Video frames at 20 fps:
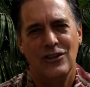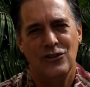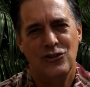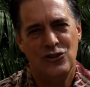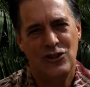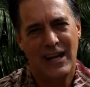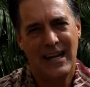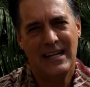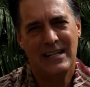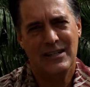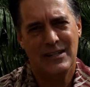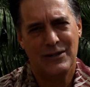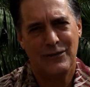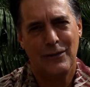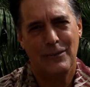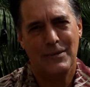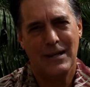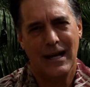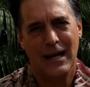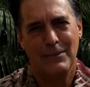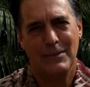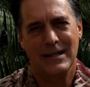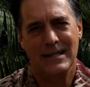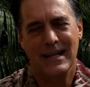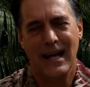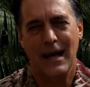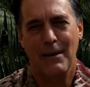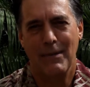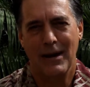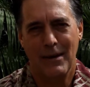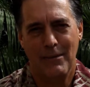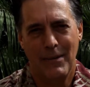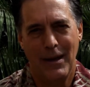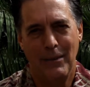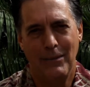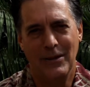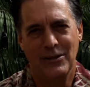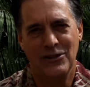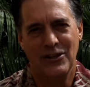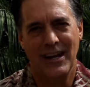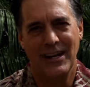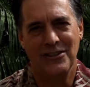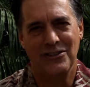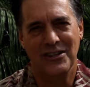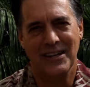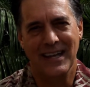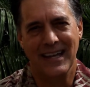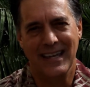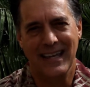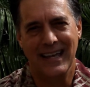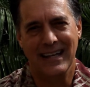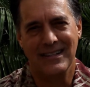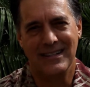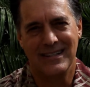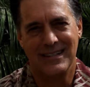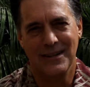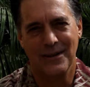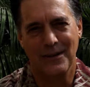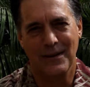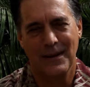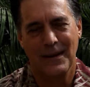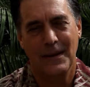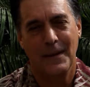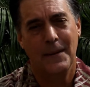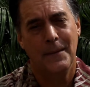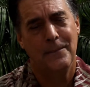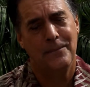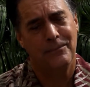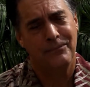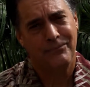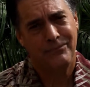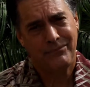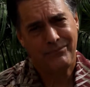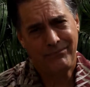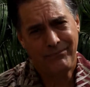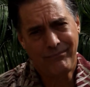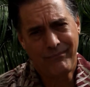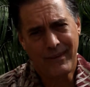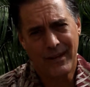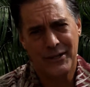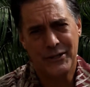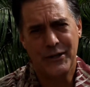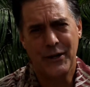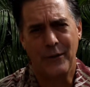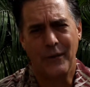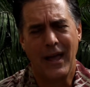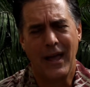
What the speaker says: changes from time to time, and it may be changing again soon. So